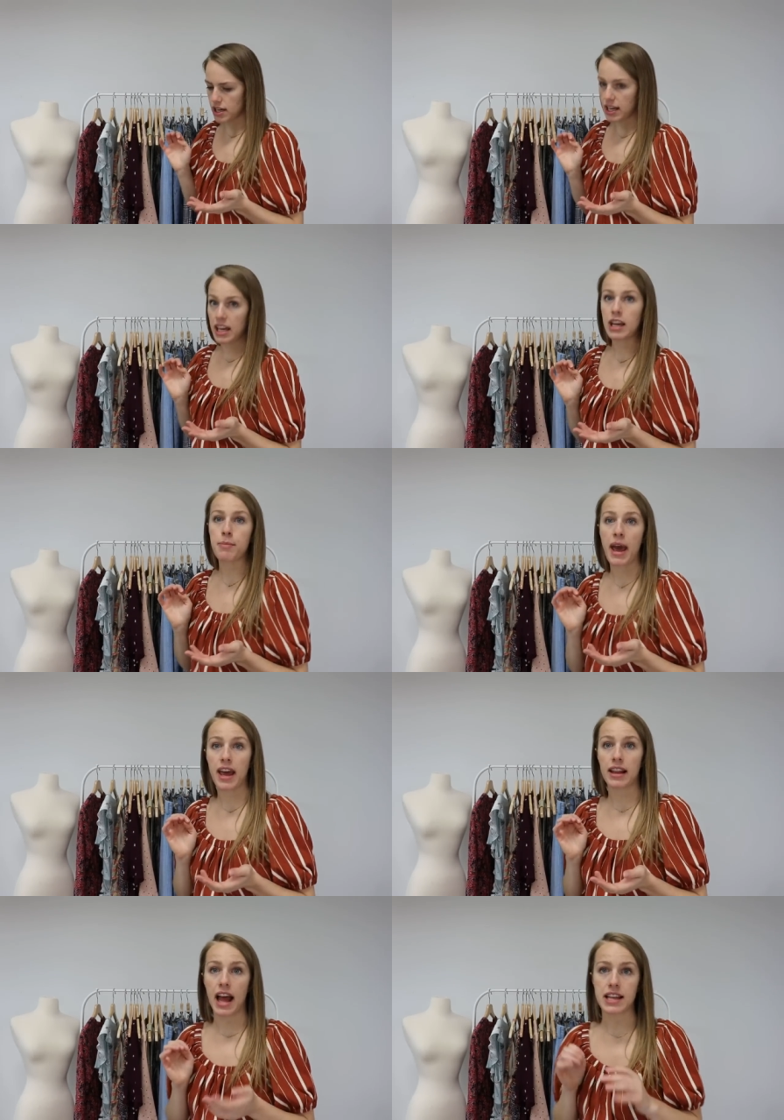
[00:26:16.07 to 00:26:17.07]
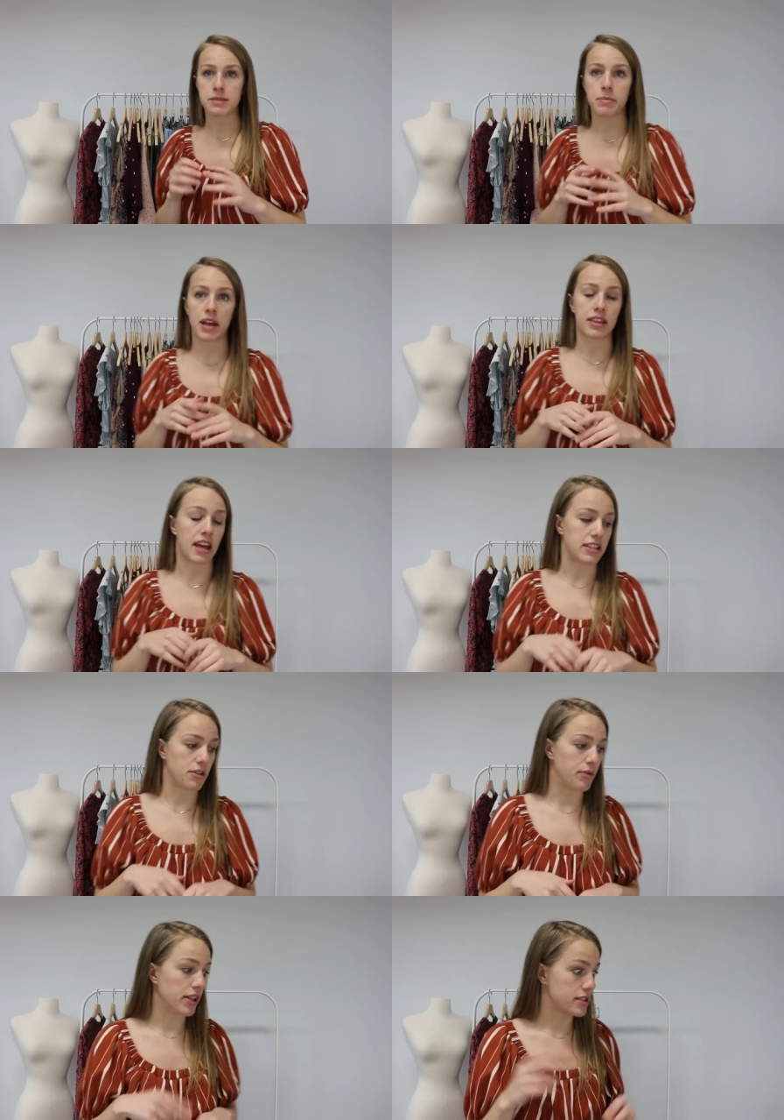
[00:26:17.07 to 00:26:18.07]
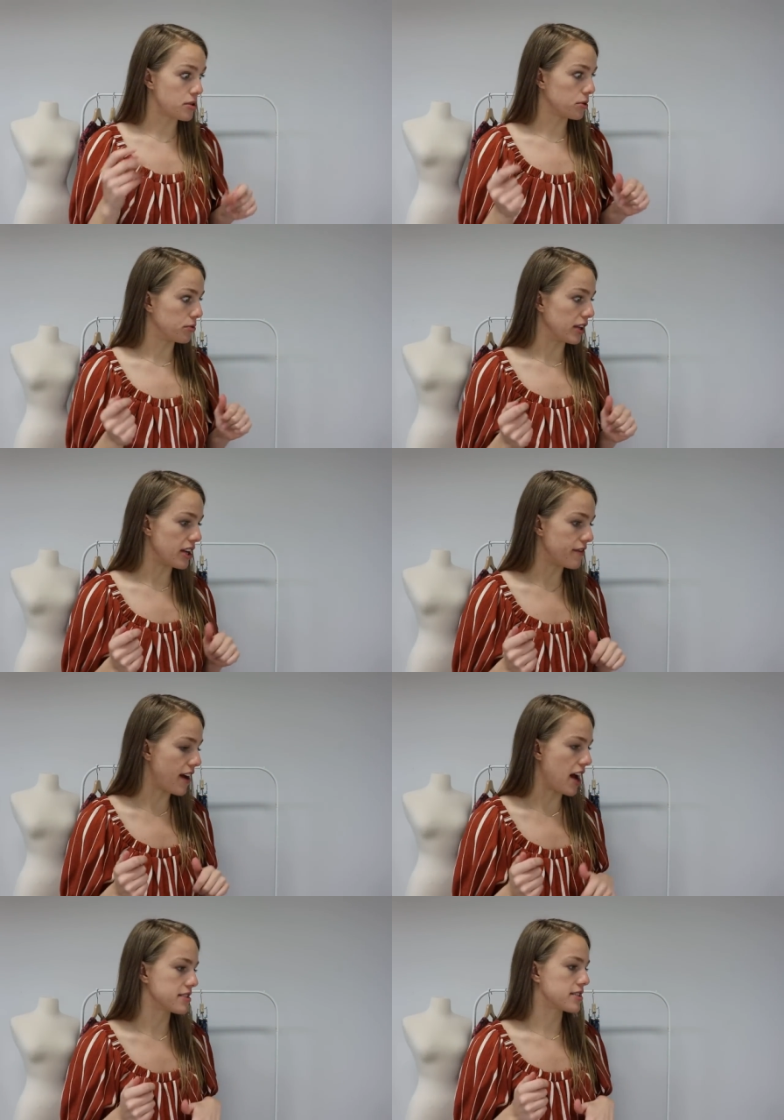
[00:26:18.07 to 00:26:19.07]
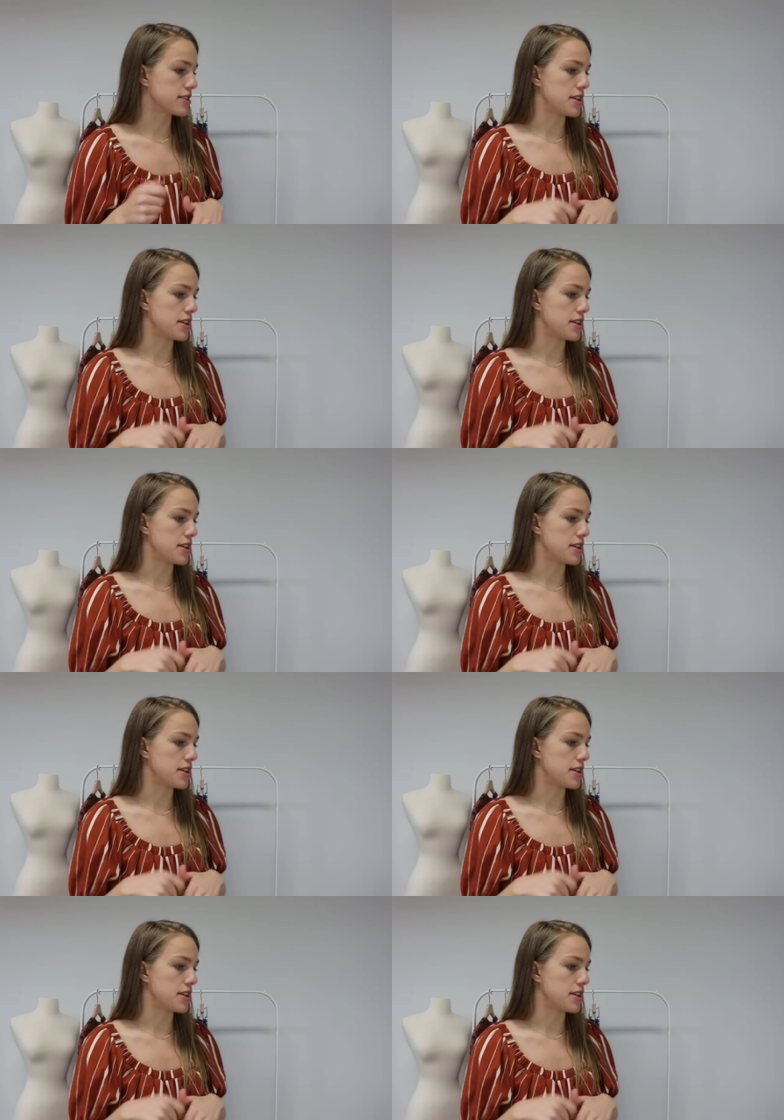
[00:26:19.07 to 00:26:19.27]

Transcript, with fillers: on eBay last month that did re sold really fast.